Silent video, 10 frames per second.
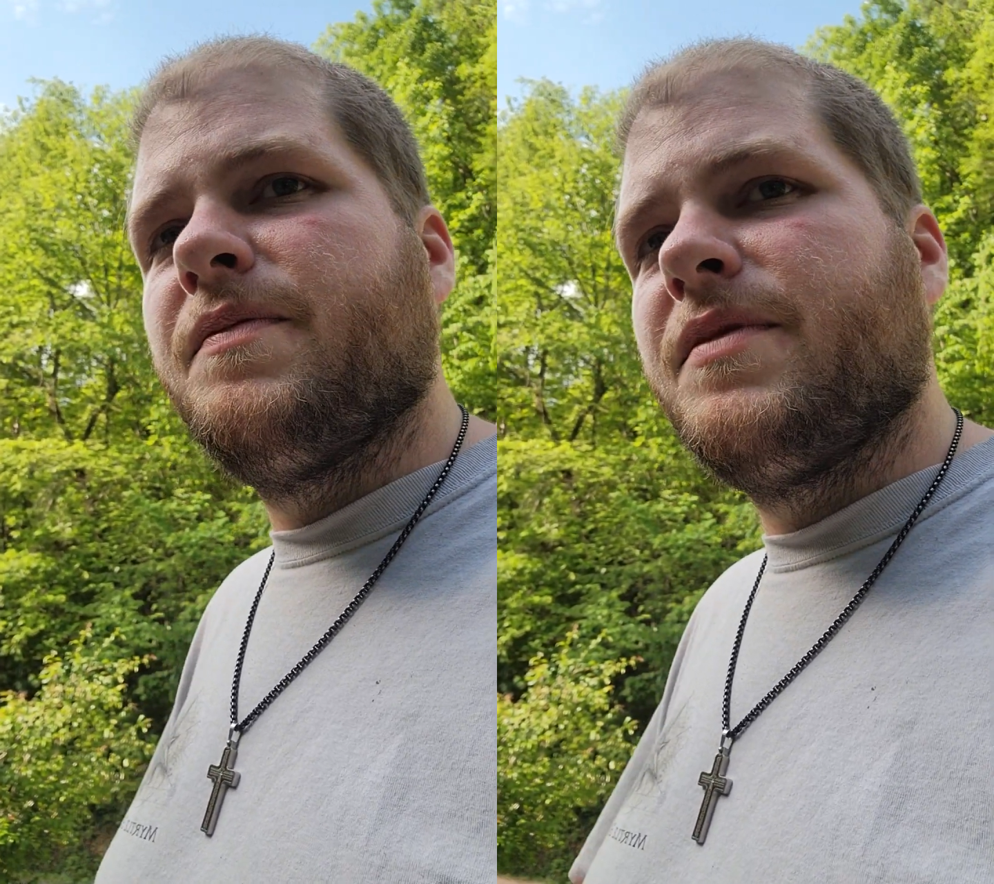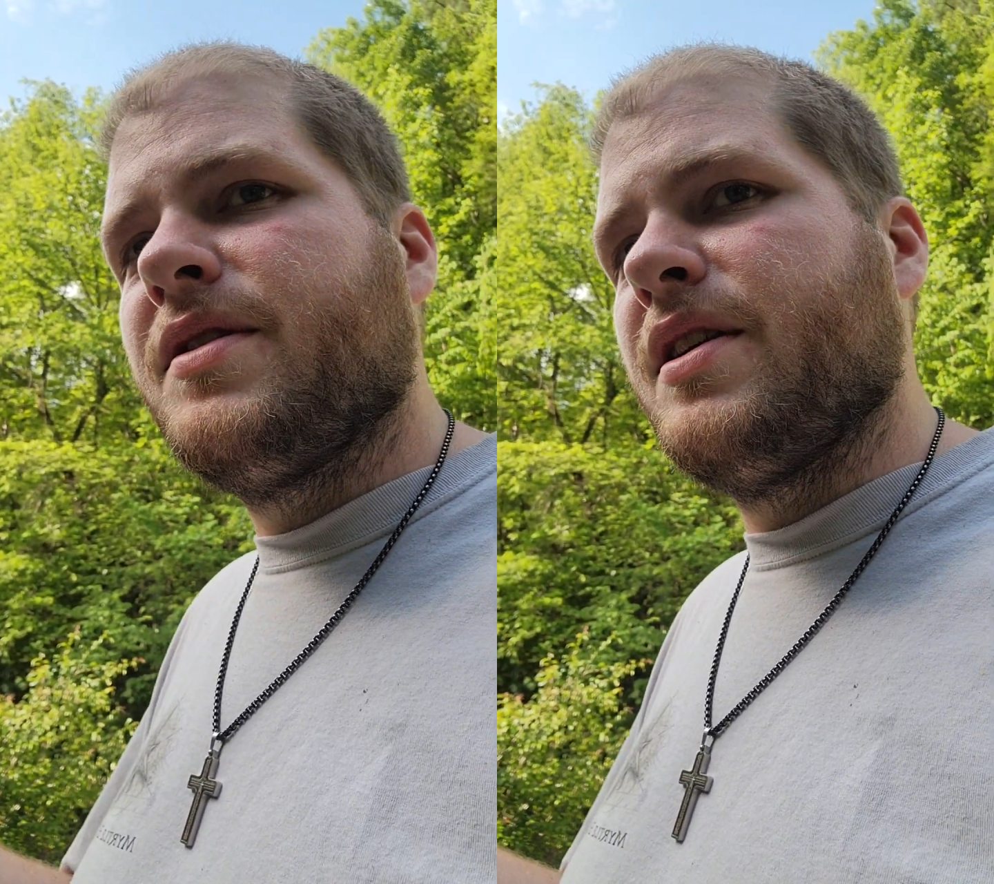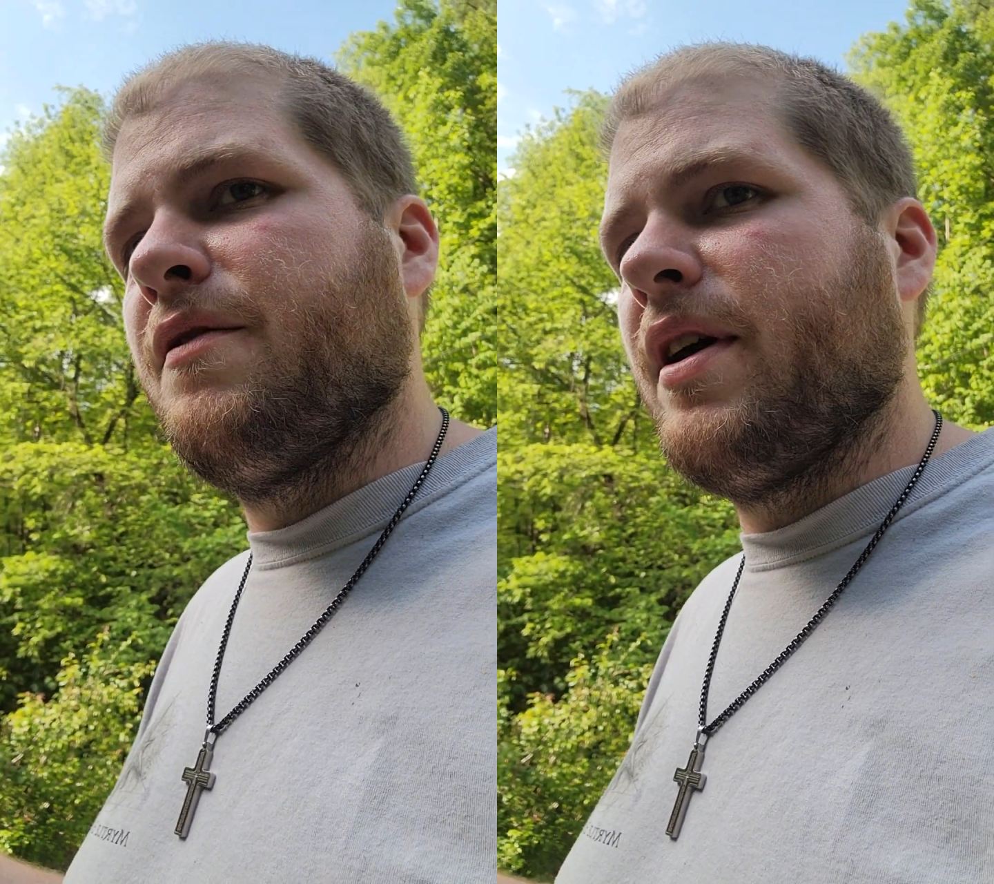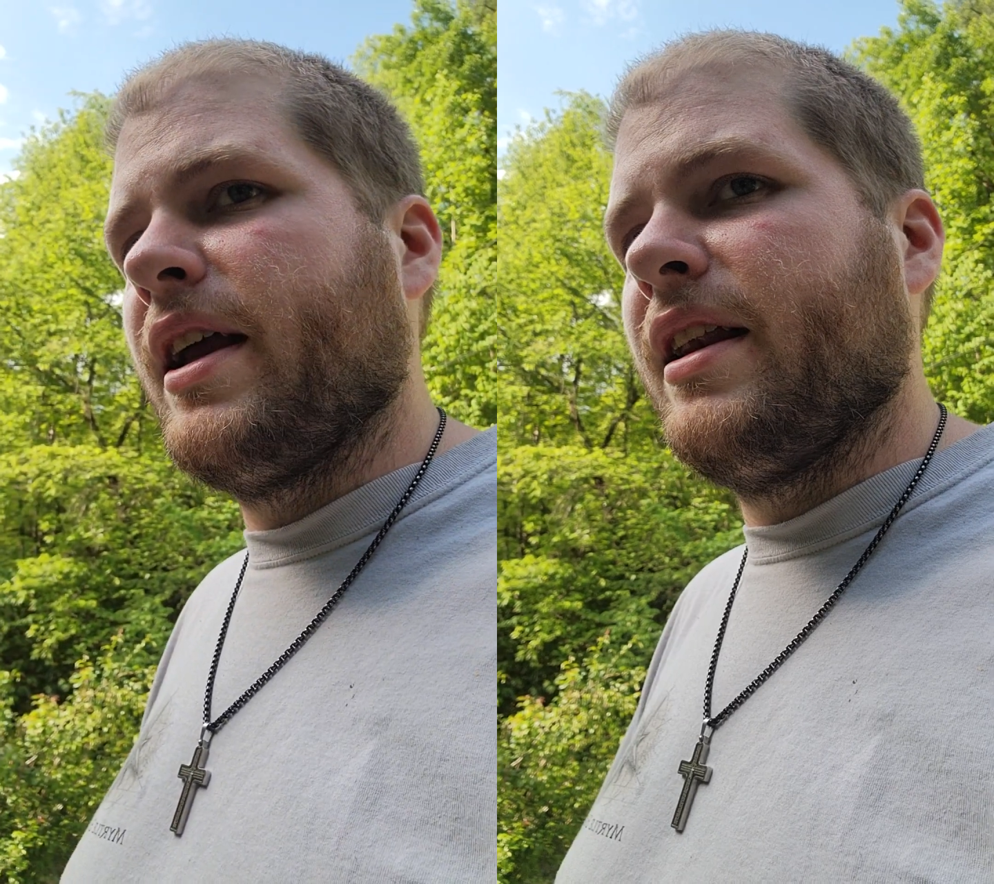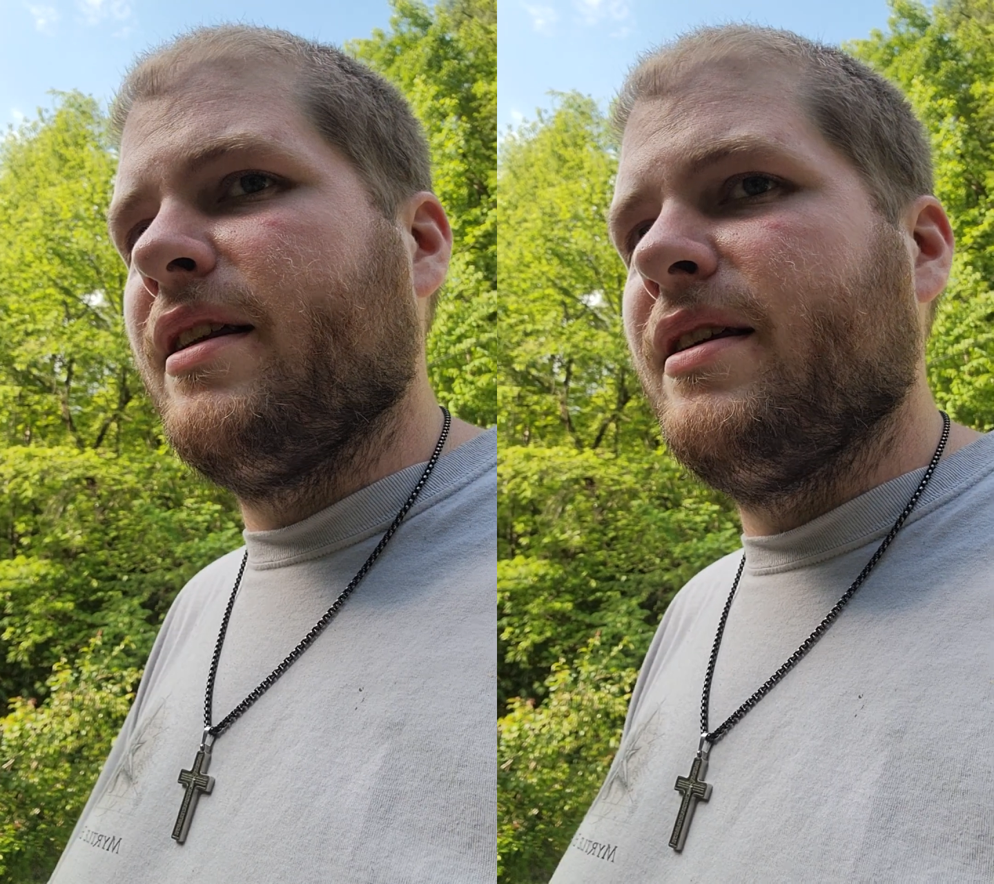See if I
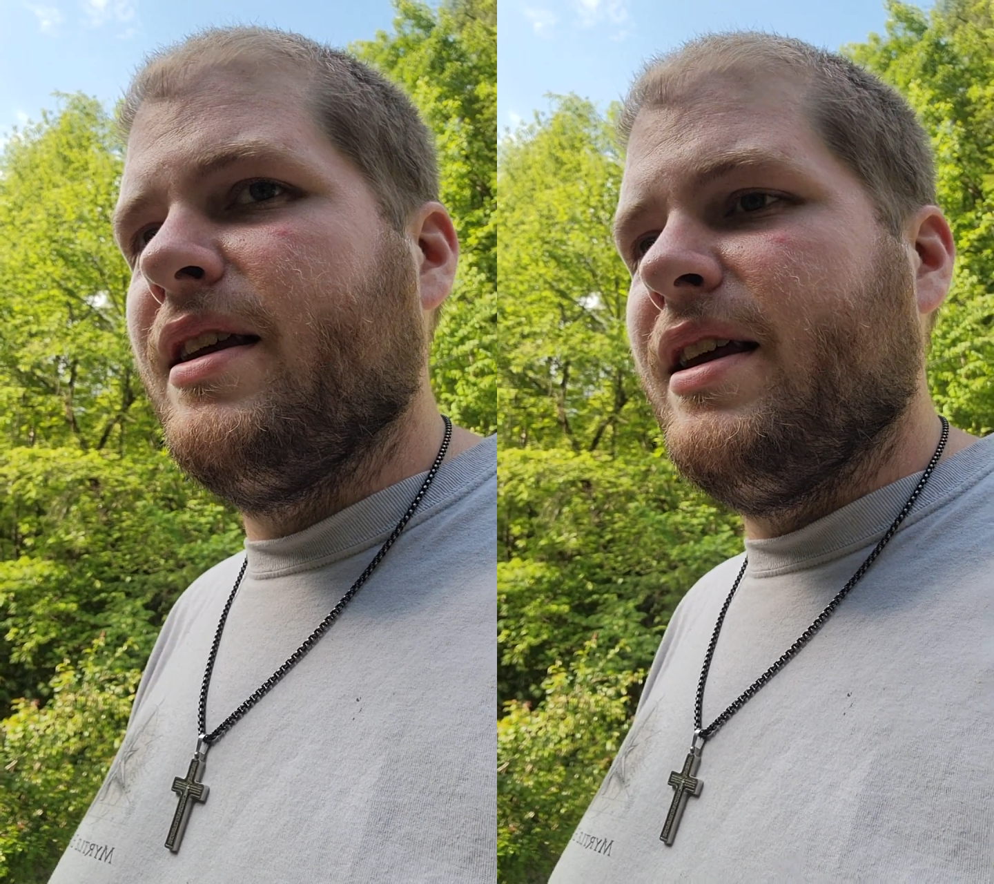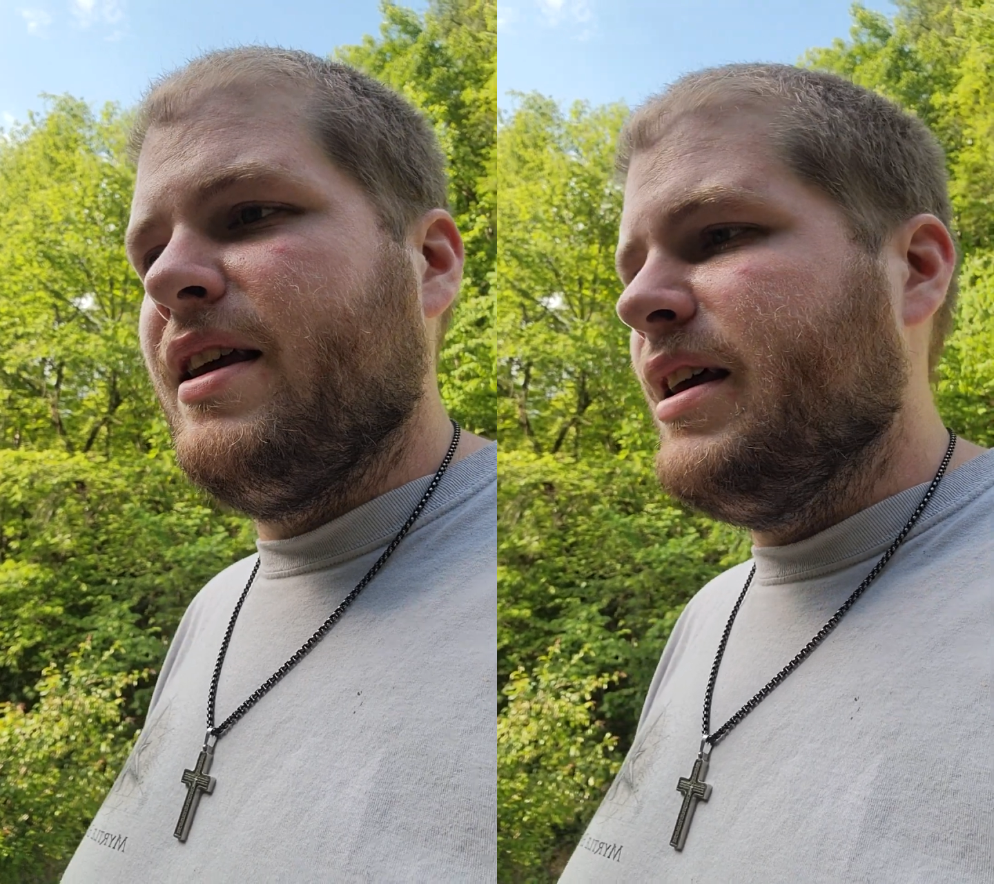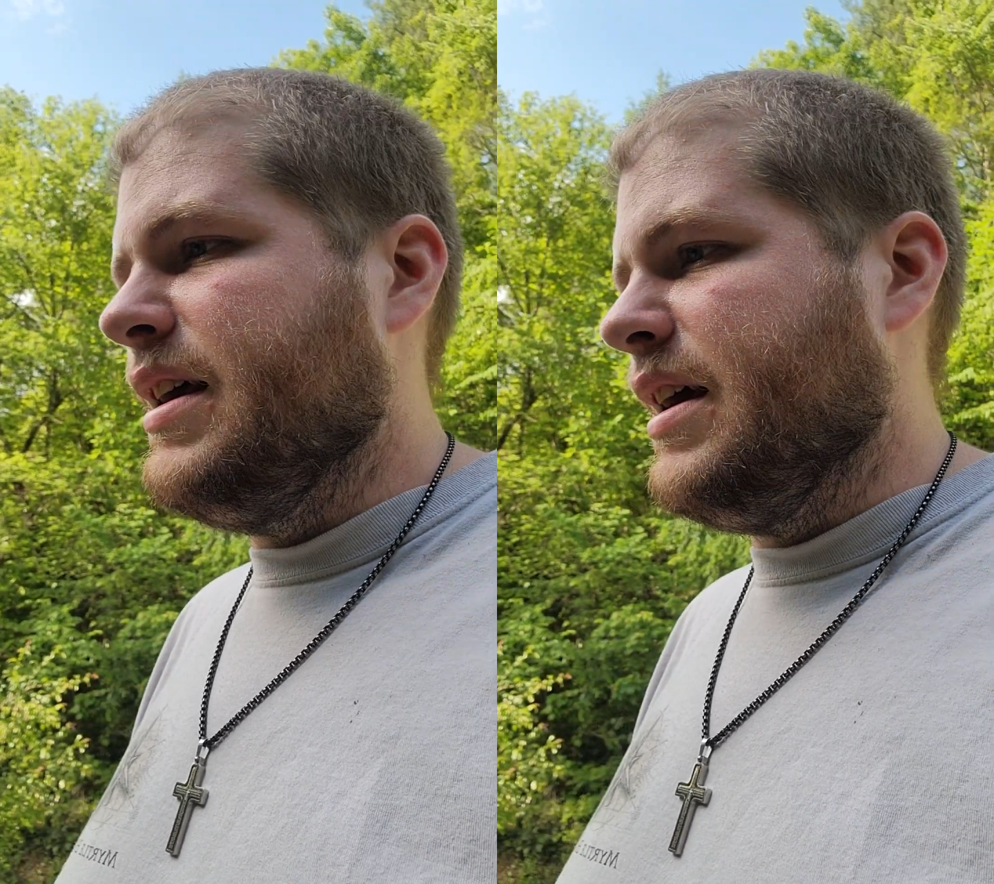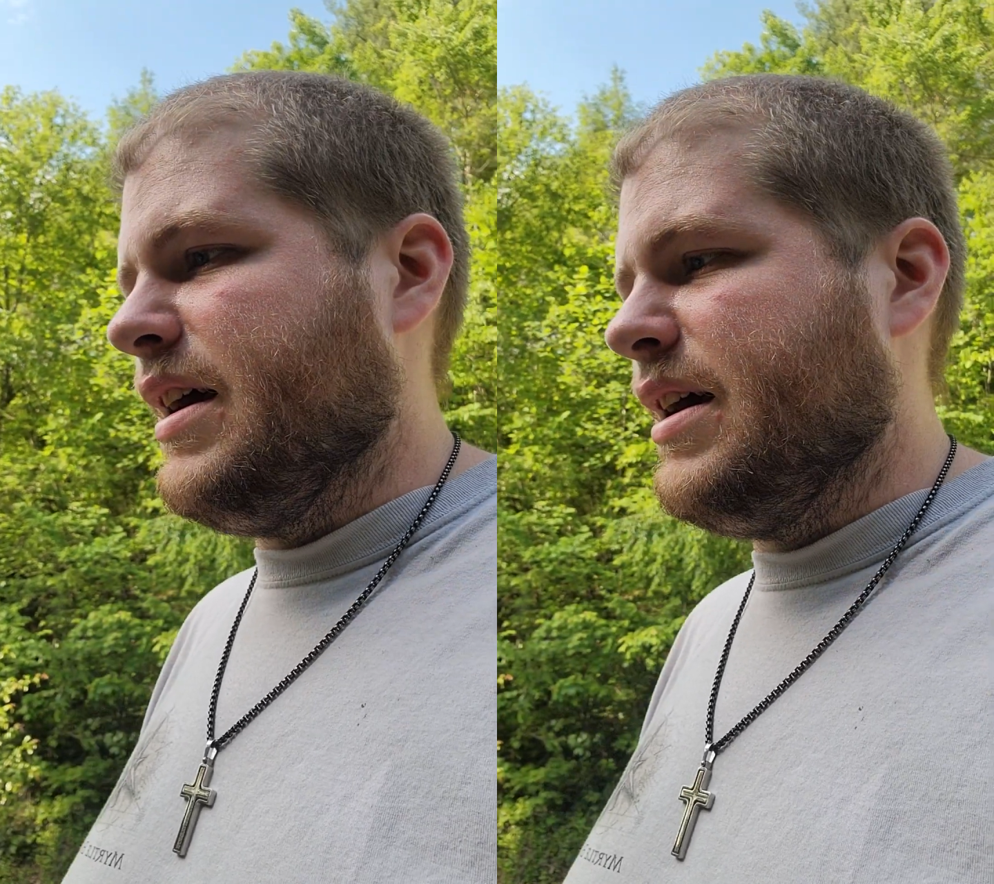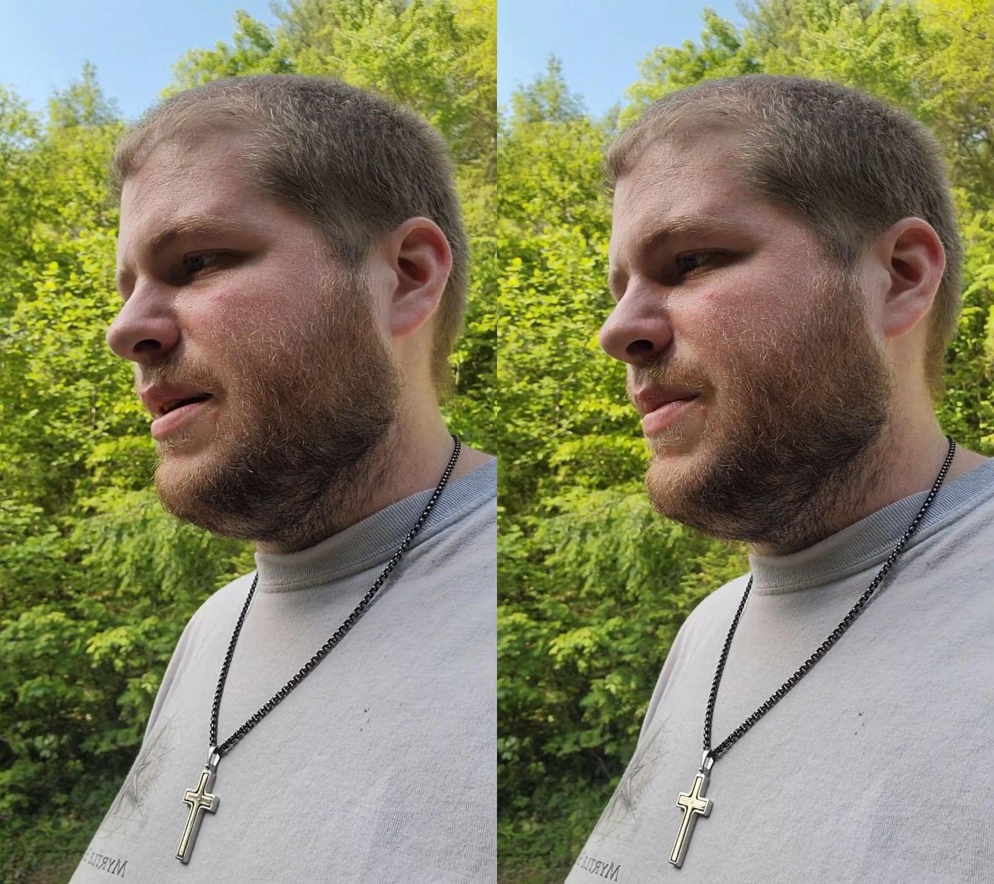can
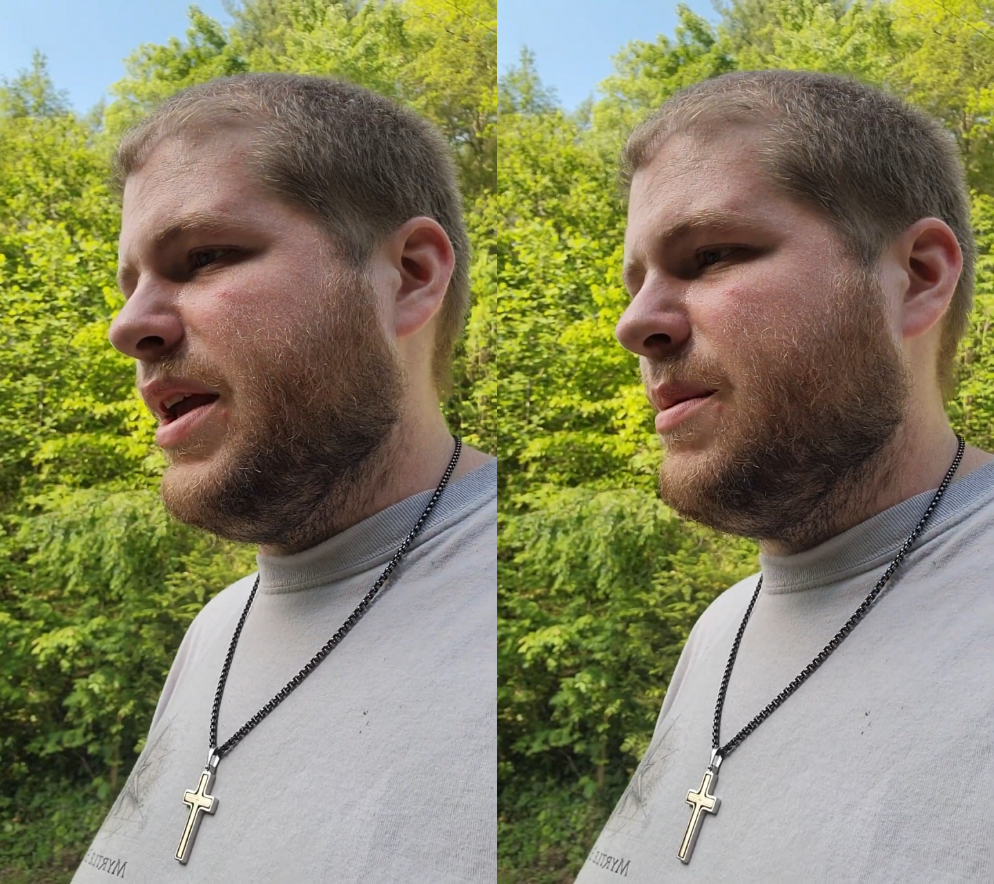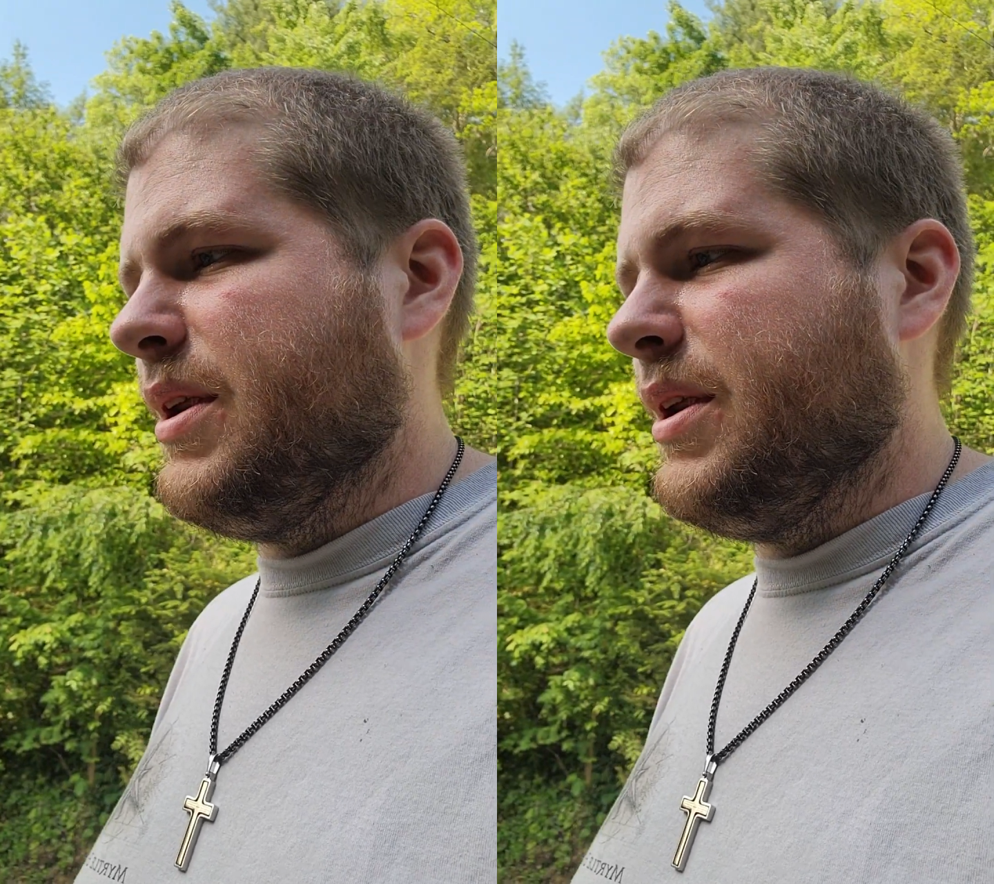be able